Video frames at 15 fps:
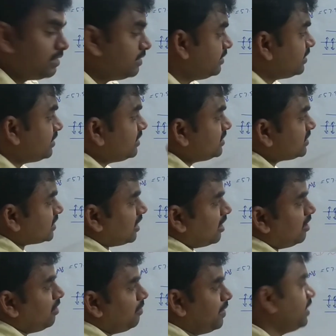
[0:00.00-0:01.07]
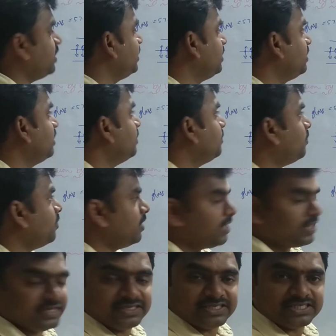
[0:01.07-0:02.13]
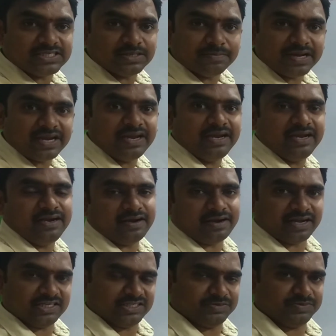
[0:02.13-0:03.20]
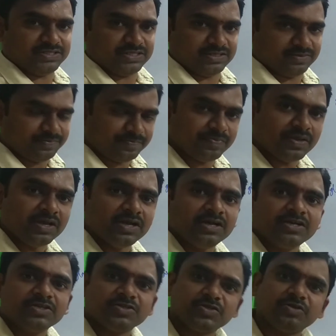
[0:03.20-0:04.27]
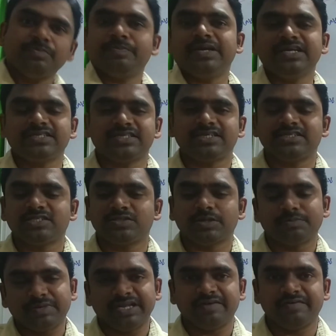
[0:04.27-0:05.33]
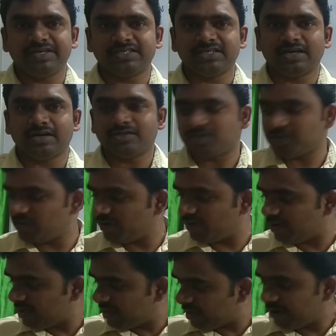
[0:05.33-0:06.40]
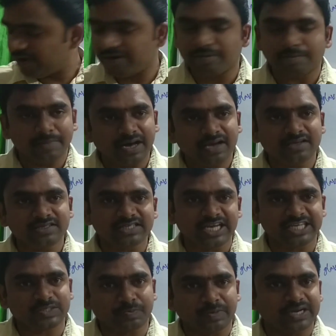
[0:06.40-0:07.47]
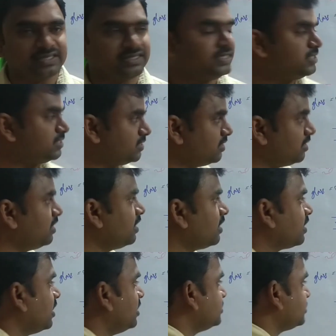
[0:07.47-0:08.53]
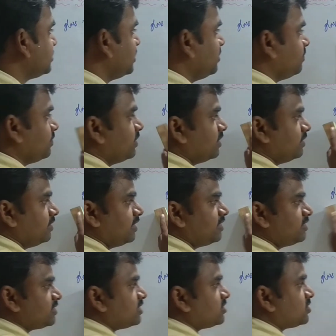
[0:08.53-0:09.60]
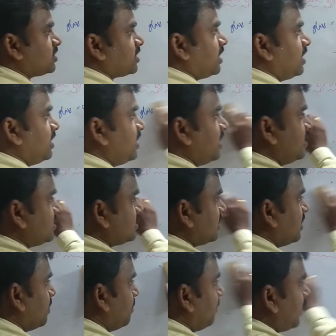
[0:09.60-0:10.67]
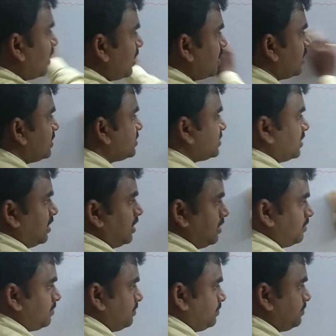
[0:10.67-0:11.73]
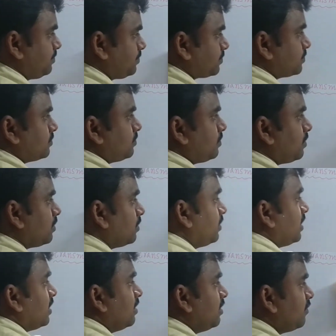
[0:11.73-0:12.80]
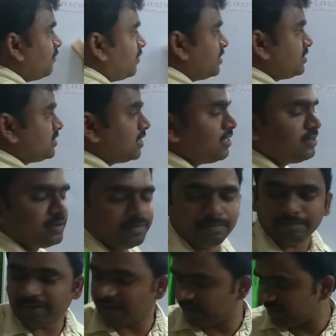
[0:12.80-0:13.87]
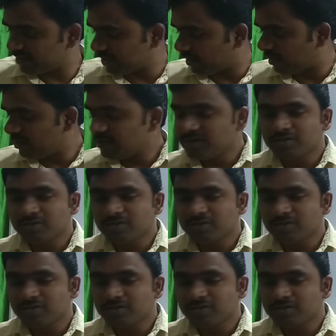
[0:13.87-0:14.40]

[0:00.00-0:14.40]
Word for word: That is called by polarization by transmission. So based on some derivation also, or Malus explained this concept that is also called as Malus law. Okay, what is that? Malus law.